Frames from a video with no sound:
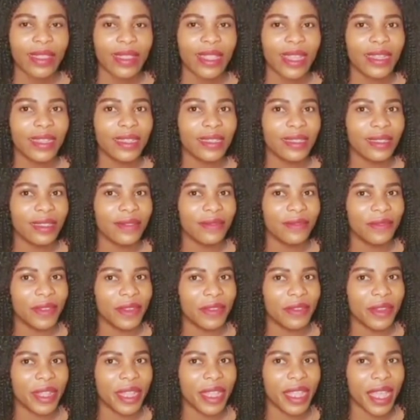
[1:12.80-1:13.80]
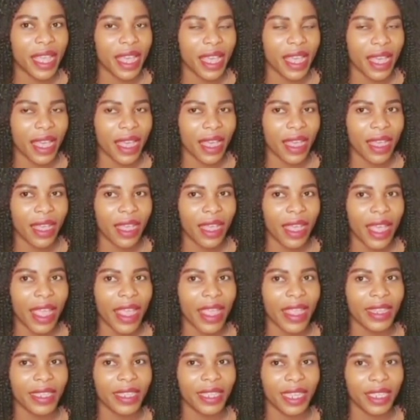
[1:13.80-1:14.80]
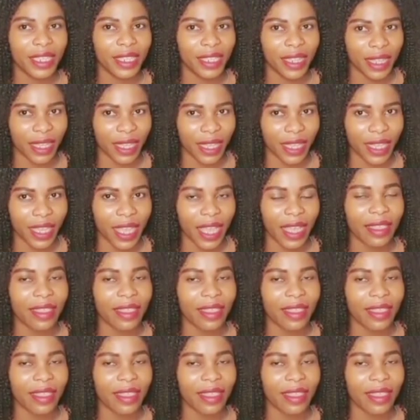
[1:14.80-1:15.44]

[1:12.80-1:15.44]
That is the very year I entered Turkey,